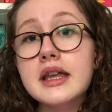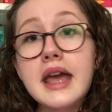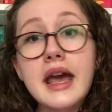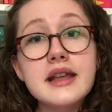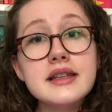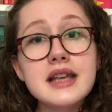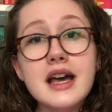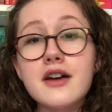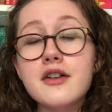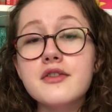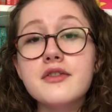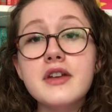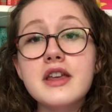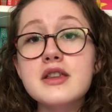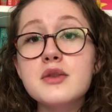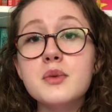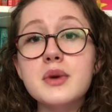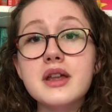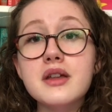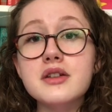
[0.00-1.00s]
gets out of
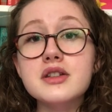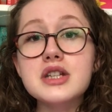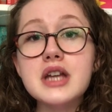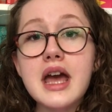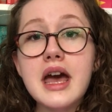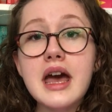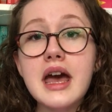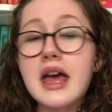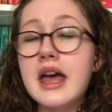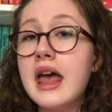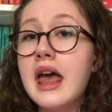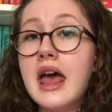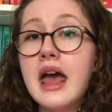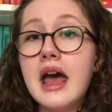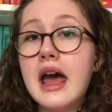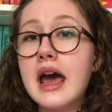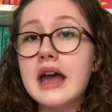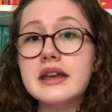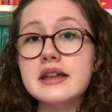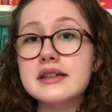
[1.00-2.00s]
his wheelchair
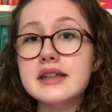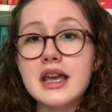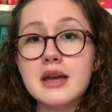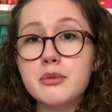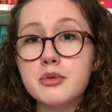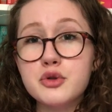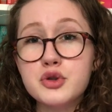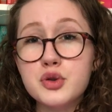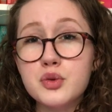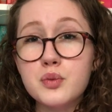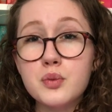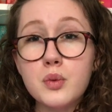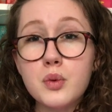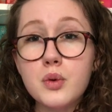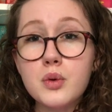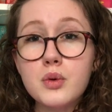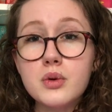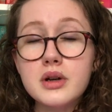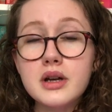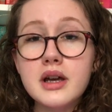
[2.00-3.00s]
and is able to
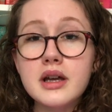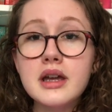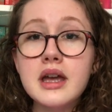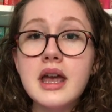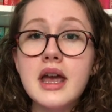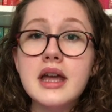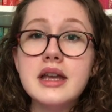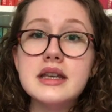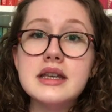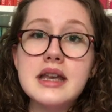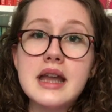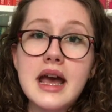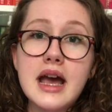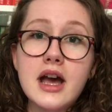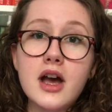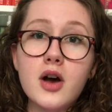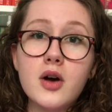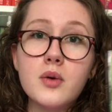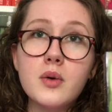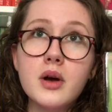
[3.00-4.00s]
walk.
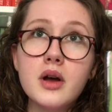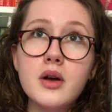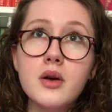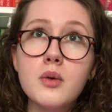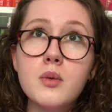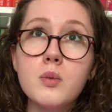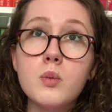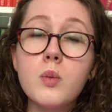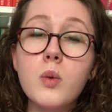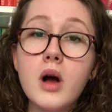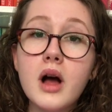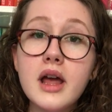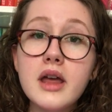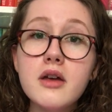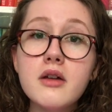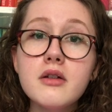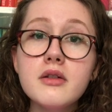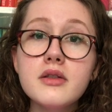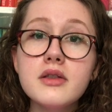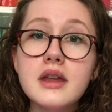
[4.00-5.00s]
Now,
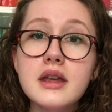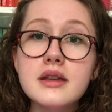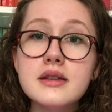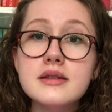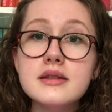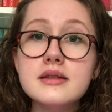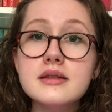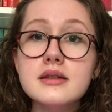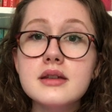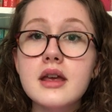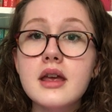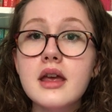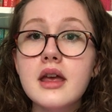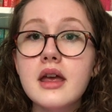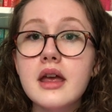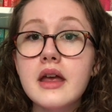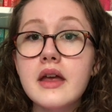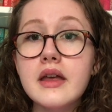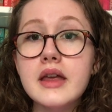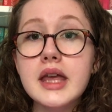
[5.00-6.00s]
while this
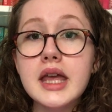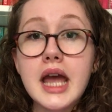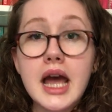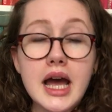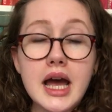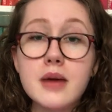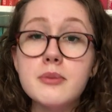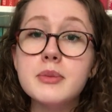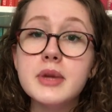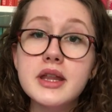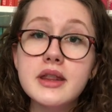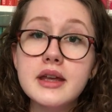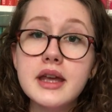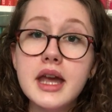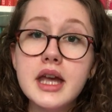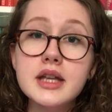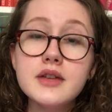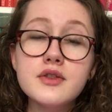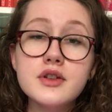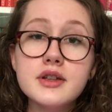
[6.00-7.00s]
can be the
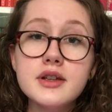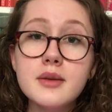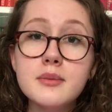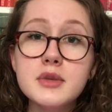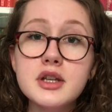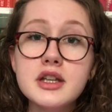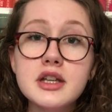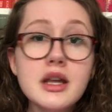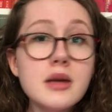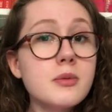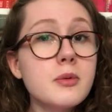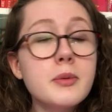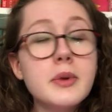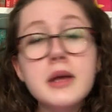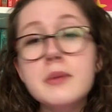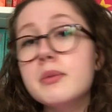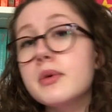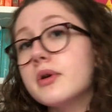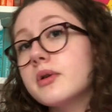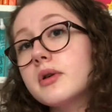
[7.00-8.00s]
case for some disabled
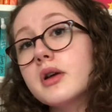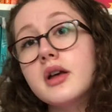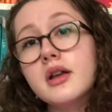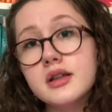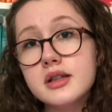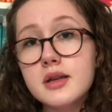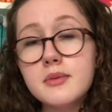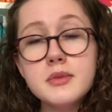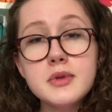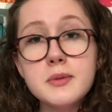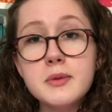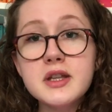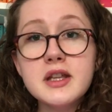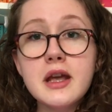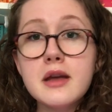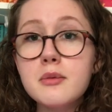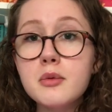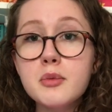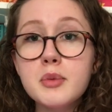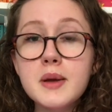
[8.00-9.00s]
people
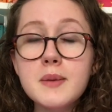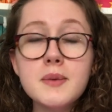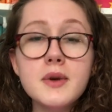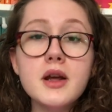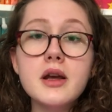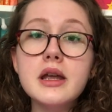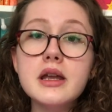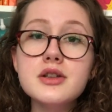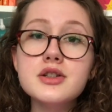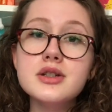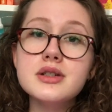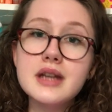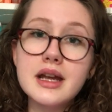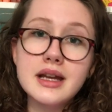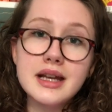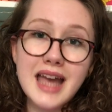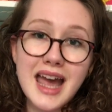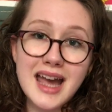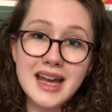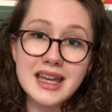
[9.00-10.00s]
are injured
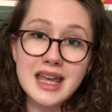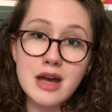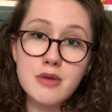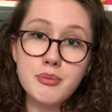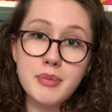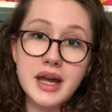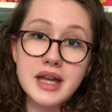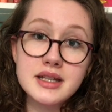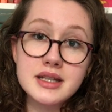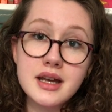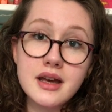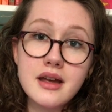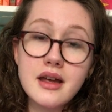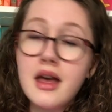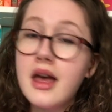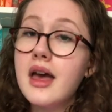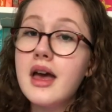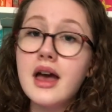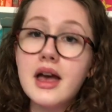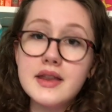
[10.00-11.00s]
and can get better,
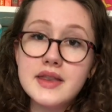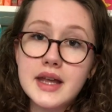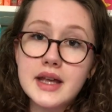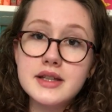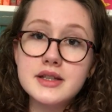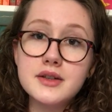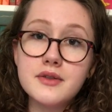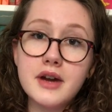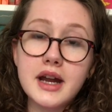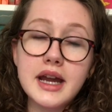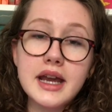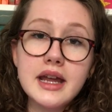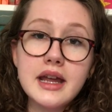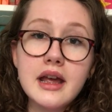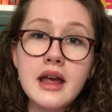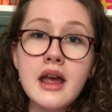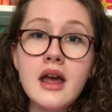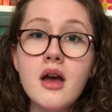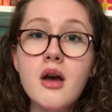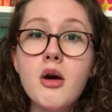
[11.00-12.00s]
and that's great.
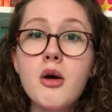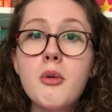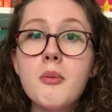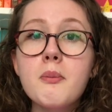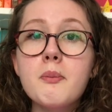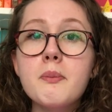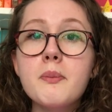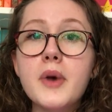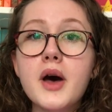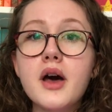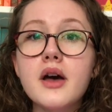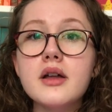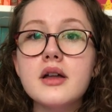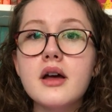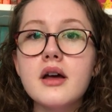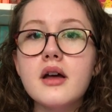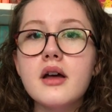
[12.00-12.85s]
But